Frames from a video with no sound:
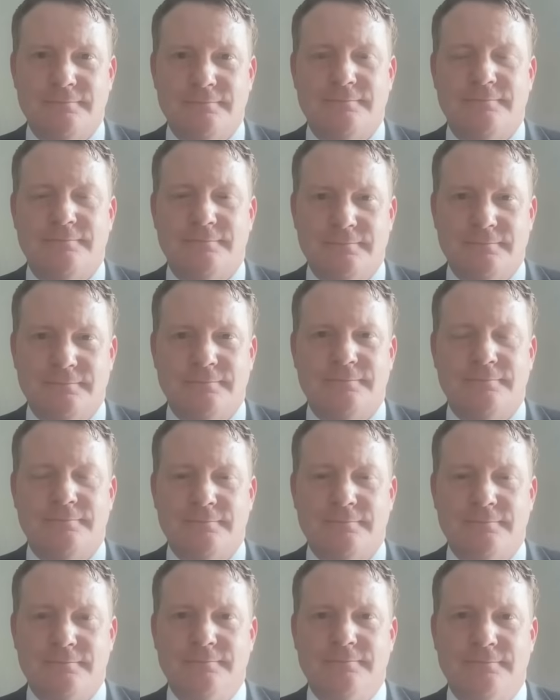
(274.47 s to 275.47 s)

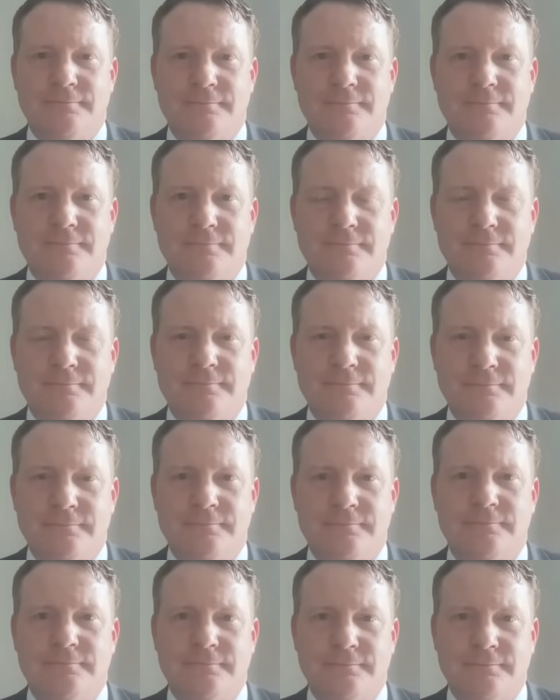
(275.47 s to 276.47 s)

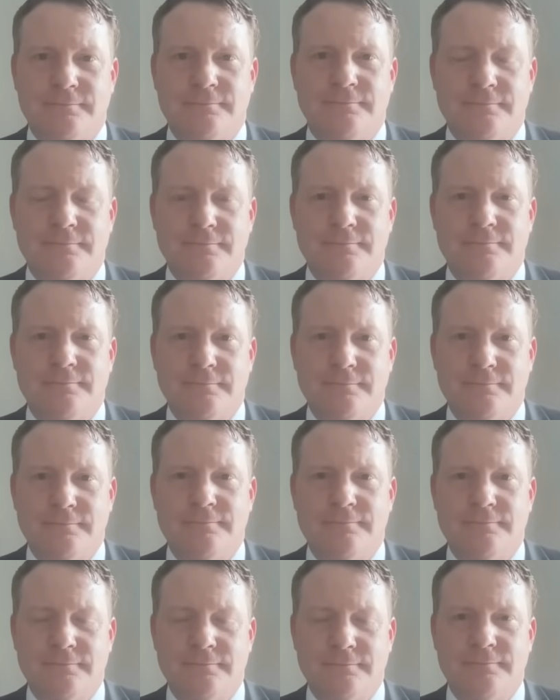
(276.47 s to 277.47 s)

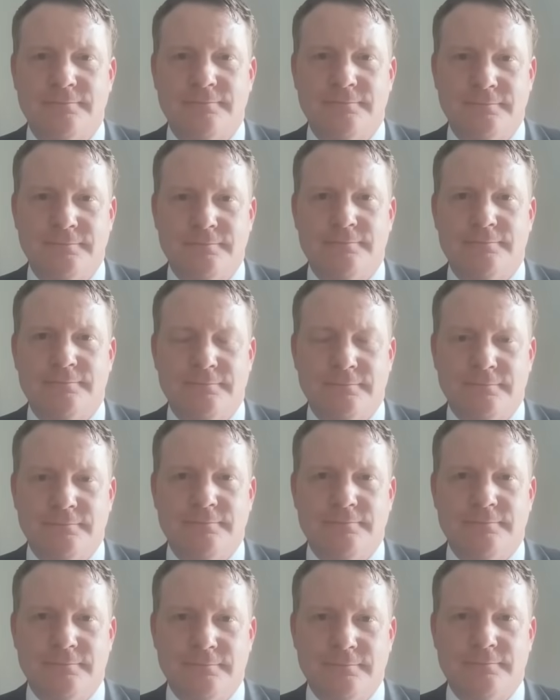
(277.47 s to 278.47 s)

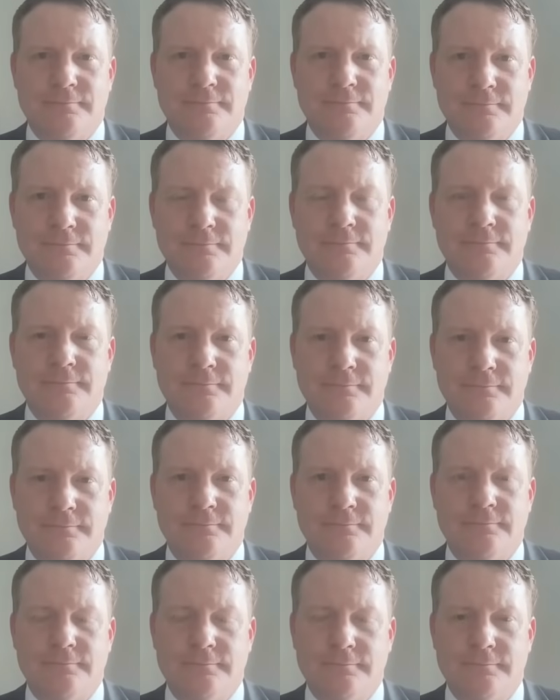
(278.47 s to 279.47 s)

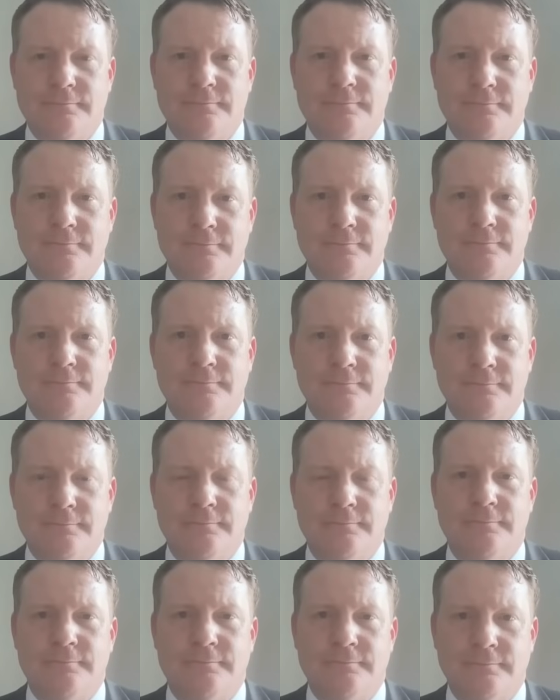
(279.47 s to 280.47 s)

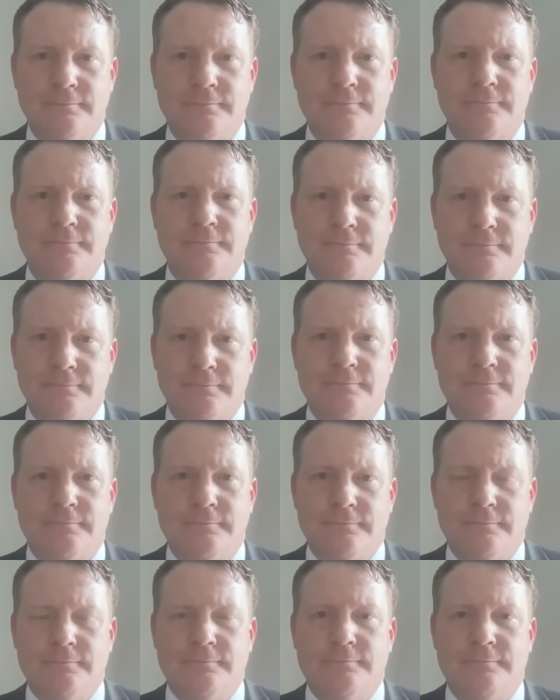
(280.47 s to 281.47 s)

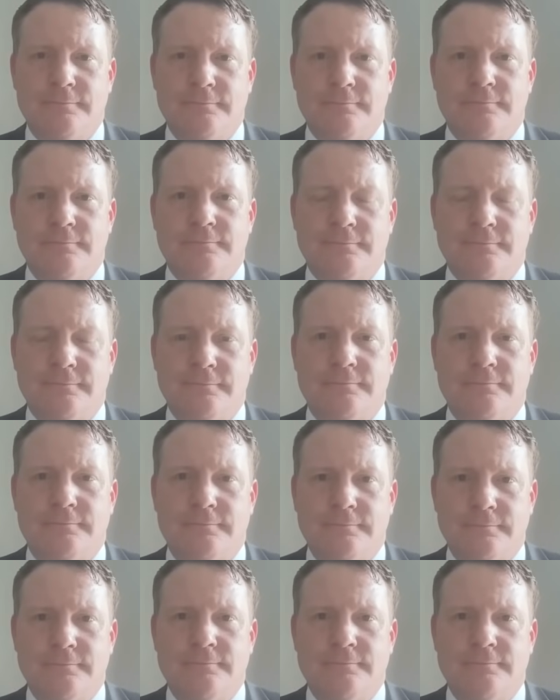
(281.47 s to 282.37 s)
This person isn't speaking.